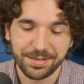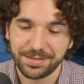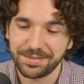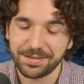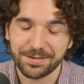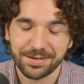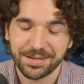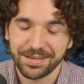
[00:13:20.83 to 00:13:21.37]

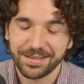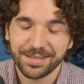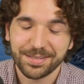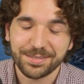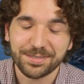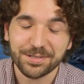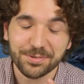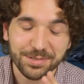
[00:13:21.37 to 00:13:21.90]

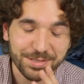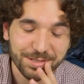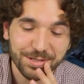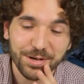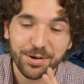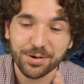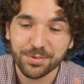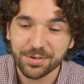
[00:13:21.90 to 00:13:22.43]
there is
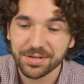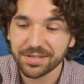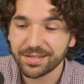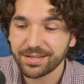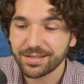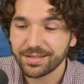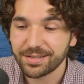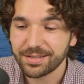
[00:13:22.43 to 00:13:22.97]
no
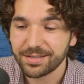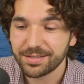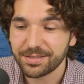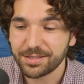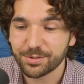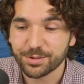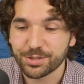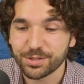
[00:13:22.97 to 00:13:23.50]

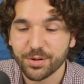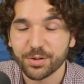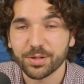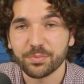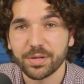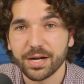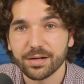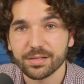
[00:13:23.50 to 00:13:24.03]

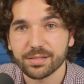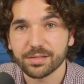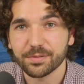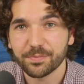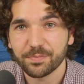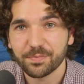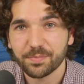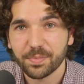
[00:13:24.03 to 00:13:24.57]
comparison.
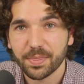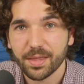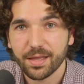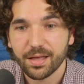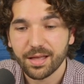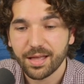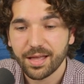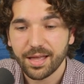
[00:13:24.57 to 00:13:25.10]

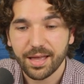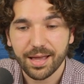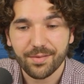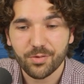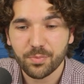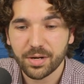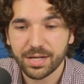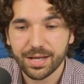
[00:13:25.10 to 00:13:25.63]

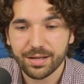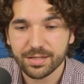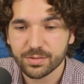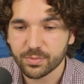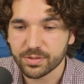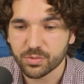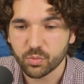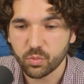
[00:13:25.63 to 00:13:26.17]
Everybody
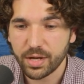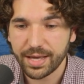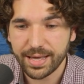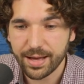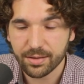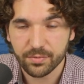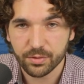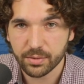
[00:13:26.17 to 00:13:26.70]
else was way
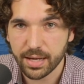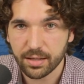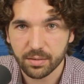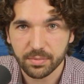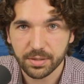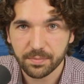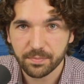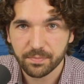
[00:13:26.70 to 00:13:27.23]
out of their
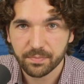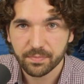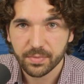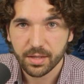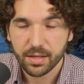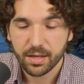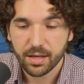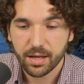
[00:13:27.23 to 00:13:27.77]
element.
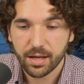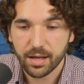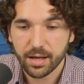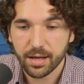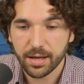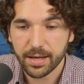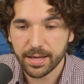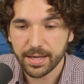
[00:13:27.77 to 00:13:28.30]

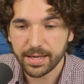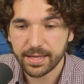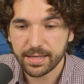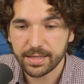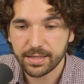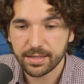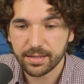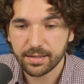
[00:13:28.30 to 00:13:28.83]
And
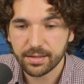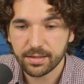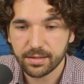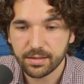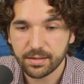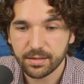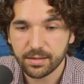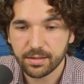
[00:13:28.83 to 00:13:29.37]

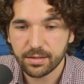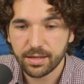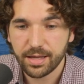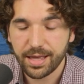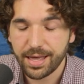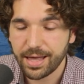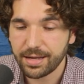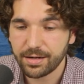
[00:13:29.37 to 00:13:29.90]

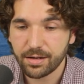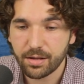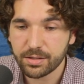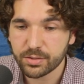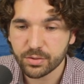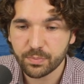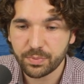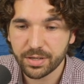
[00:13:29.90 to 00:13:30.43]
it
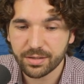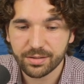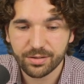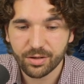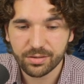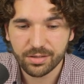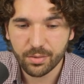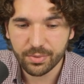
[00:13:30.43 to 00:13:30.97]
also appeared
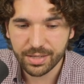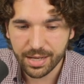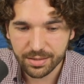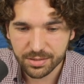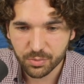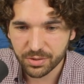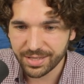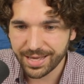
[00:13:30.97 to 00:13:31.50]
no one
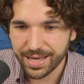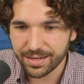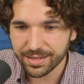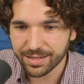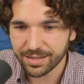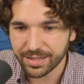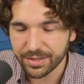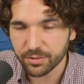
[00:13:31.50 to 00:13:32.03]
else really had
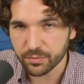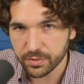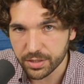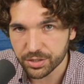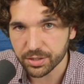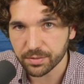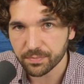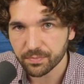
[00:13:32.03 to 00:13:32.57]
a clear
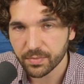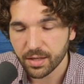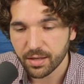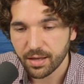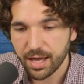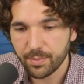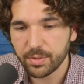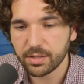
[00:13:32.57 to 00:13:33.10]
vision.
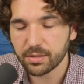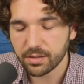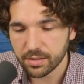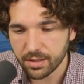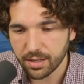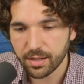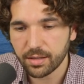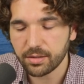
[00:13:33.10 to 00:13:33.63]
I mean,
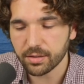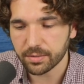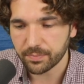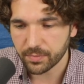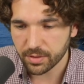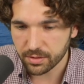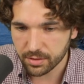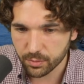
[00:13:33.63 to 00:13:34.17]
look,
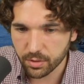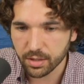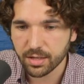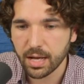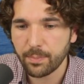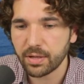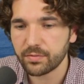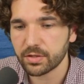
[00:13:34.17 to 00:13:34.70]
there were a
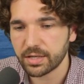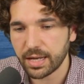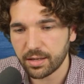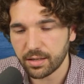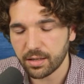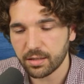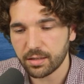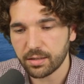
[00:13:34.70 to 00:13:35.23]
couple of
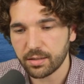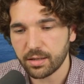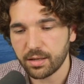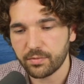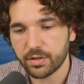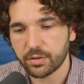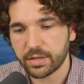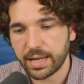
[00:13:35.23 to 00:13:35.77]
the
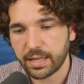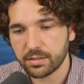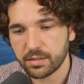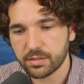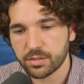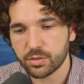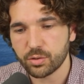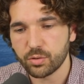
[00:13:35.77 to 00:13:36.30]
of other
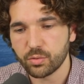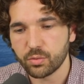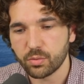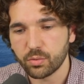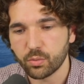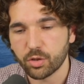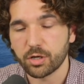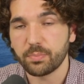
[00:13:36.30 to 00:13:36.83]
candidates
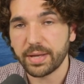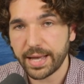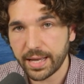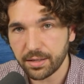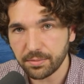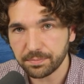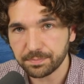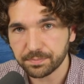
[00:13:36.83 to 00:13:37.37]
who weren't
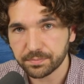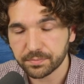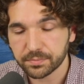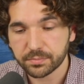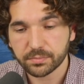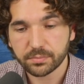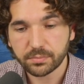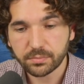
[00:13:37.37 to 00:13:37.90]
bad.
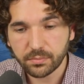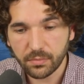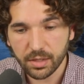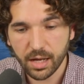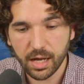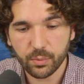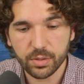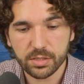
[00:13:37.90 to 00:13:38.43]

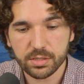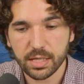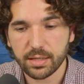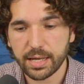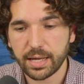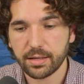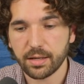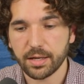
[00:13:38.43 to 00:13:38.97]
I will say
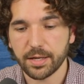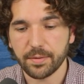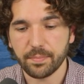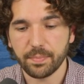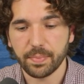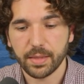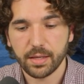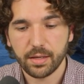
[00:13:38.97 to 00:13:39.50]
that.
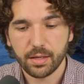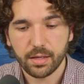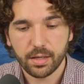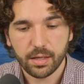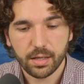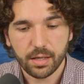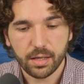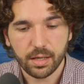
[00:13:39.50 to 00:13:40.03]

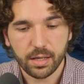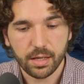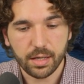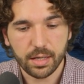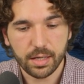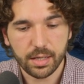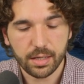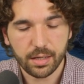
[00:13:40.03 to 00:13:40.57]

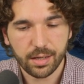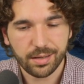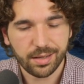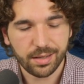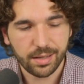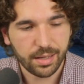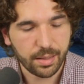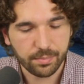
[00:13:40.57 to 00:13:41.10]
I'm
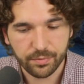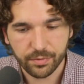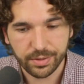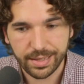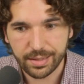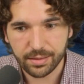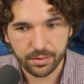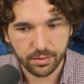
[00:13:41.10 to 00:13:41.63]

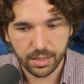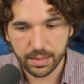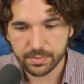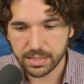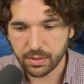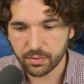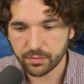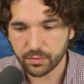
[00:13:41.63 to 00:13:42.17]
forgetting their
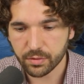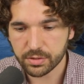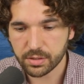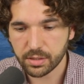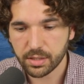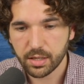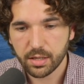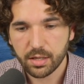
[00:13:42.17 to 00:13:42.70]
names now,
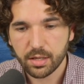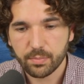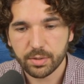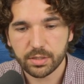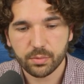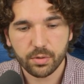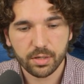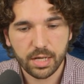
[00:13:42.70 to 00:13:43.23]
unfortunately.
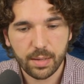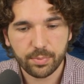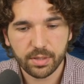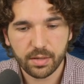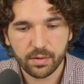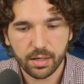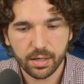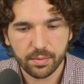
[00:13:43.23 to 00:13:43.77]
But there were a couple
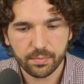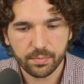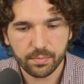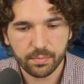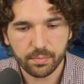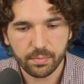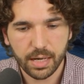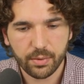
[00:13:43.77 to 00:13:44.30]

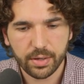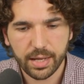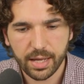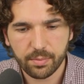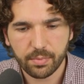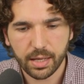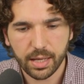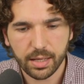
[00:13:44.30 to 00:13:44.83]
of
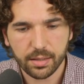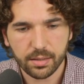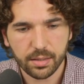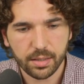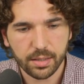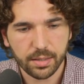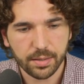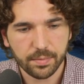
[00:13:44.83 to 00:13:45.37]
Maryam
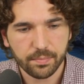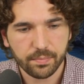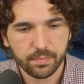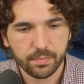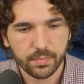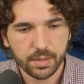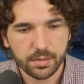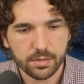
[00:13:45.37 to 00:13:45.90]
and
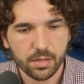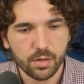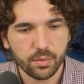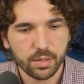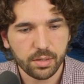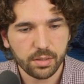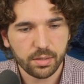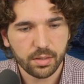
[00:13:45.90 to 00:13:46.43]

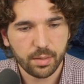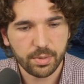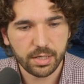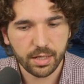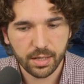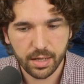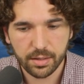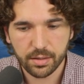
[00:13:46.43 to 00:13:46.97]
so
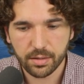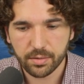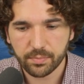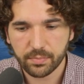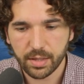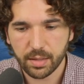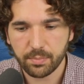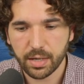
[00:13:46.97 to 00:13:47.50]
Amita Kuttner
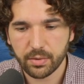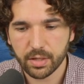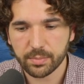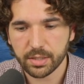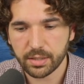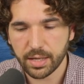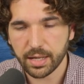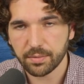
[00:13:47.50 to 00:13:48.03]
and
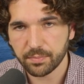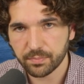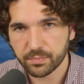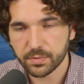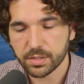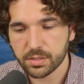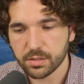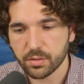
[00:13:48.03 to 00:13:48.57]
Maryam Haddad.
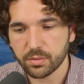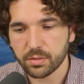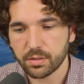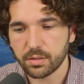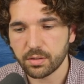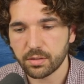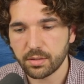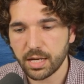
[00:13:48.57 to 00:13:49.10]
So
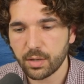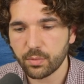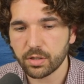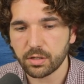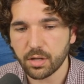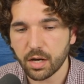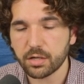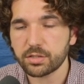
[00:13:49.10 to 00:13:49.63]
they
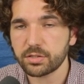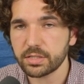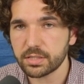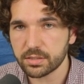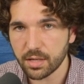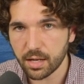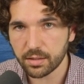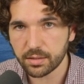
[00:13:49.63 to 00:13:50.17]
were largely
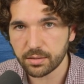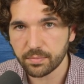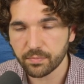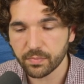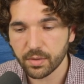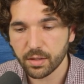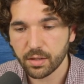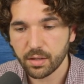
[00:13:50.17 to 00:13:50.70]
solid,
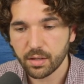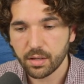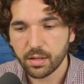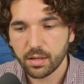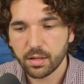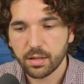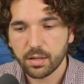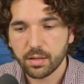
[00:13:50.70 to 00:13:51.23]

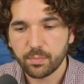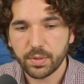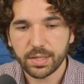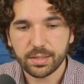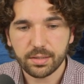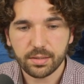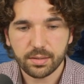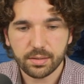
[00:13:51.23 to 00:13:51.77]

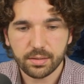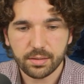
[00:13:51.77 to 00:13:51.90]
but